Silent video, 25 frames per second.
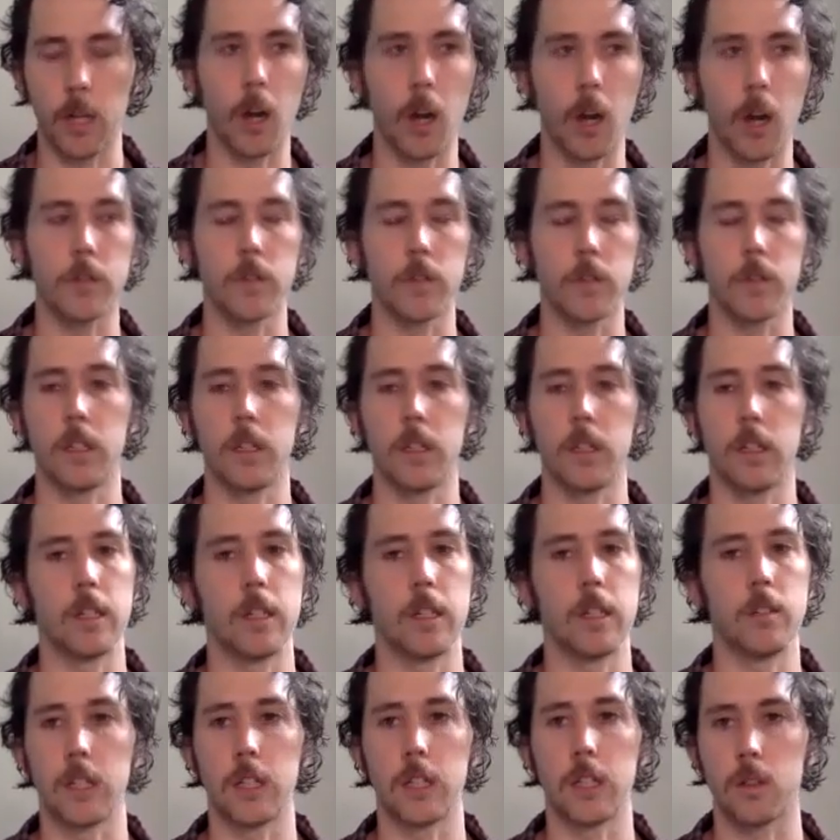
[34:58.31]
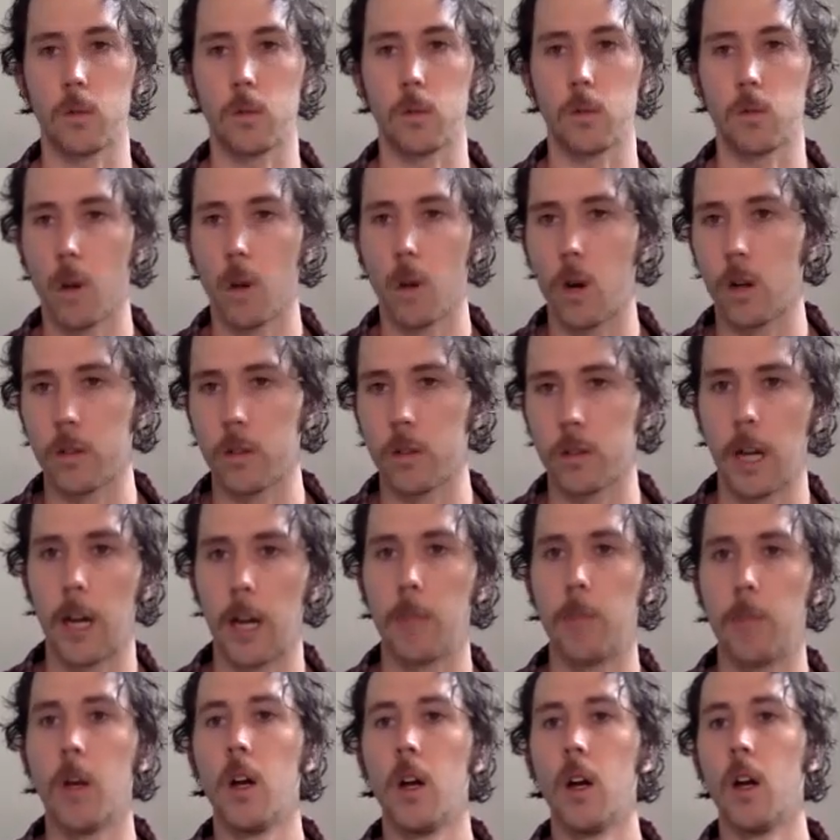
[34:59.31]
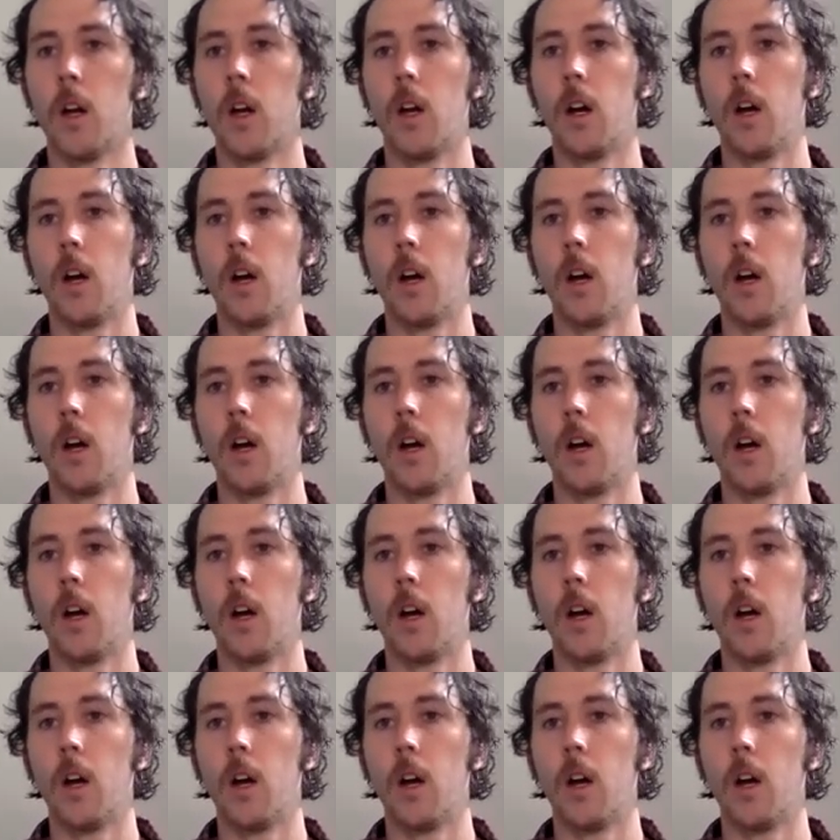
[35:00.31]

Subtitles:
Honestly, that just takes a long time